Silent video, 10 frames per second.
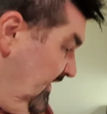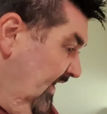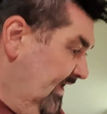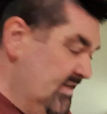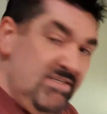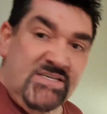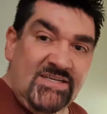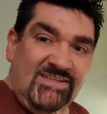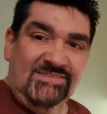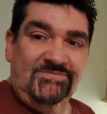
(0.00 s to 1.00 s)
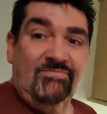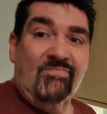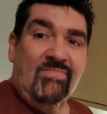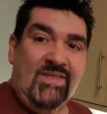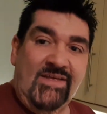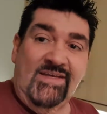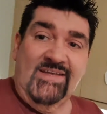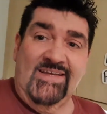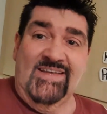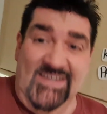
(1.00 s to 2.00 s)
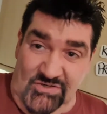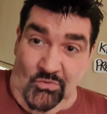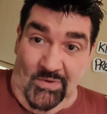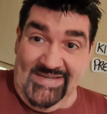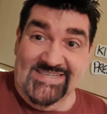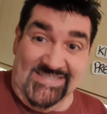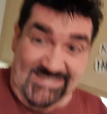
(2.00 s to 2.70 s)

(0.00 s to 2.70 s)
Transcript: And as always,